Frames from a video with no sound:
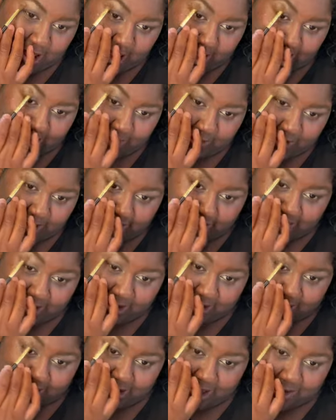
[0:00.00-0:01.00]
I don't hate
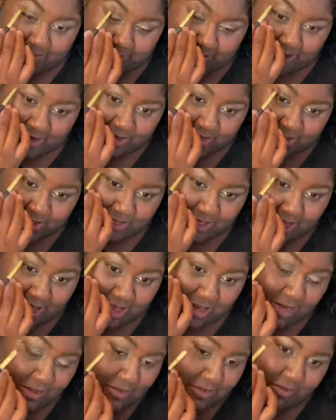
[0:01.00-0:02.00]
it. I'm actually
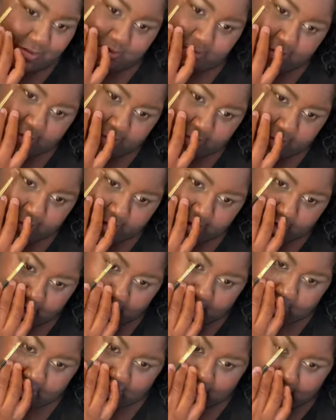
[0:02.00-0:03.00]
kind of,
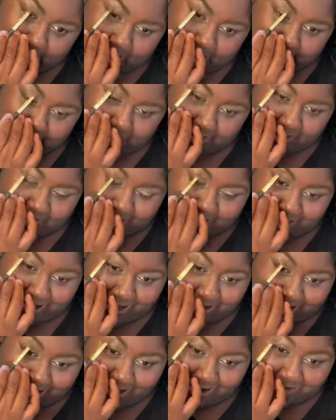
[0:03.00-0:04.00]
I'm not gonna lie,
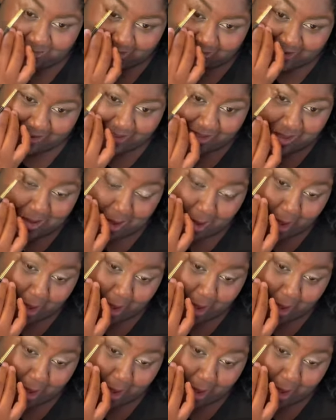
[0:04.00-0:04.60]
I kind of like it.